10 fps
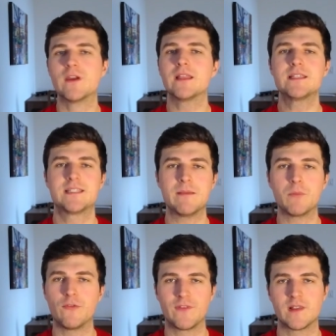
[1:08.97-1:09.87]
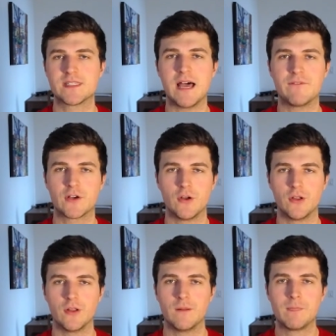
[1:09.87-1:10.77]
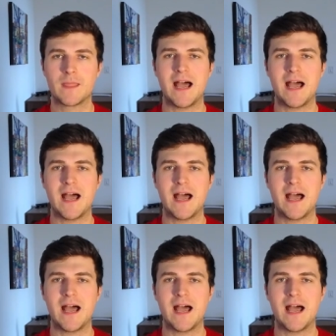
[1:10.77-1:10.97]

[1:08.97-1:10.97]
really simple philosophical